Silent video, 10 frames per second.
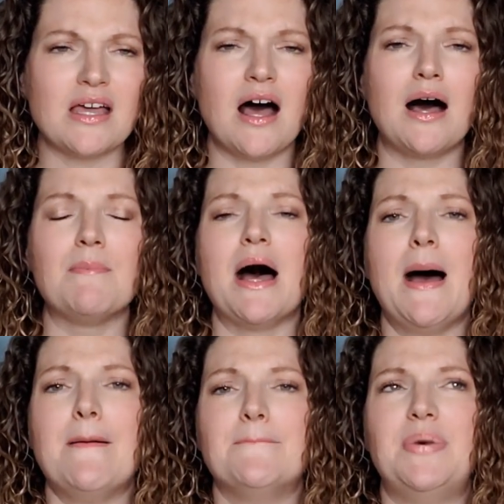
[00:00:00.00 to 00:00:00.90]
Um,
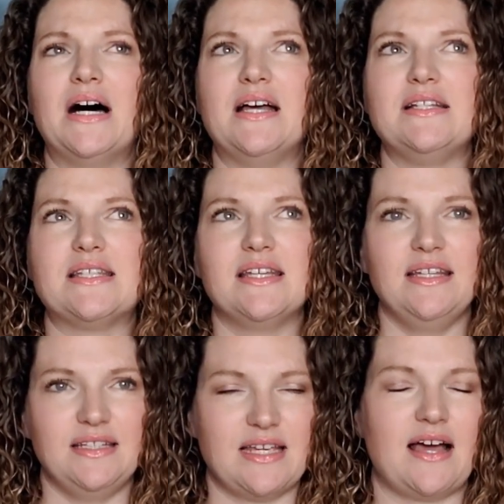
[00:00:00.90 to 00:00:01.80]
but
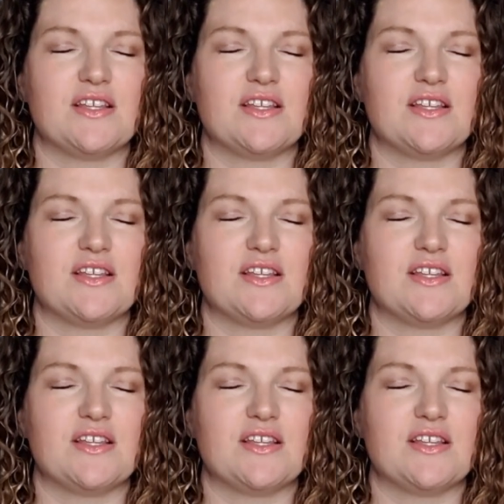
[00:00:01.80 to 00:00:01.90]
yeah,